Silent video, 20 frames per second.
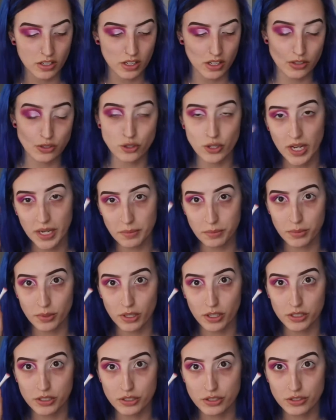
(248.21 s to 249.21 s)
a dry
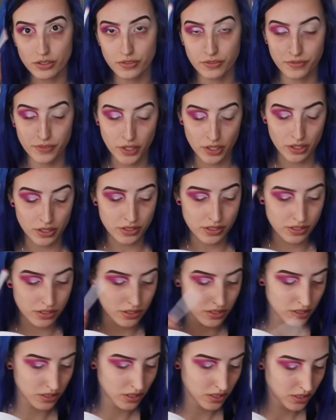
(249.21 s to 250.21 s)
brush
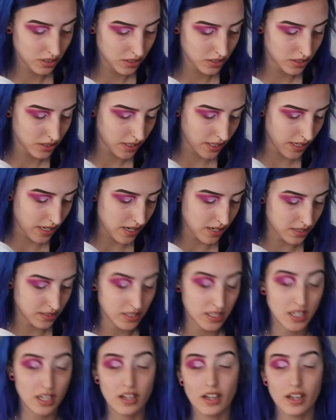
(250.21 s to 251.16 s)
first and see.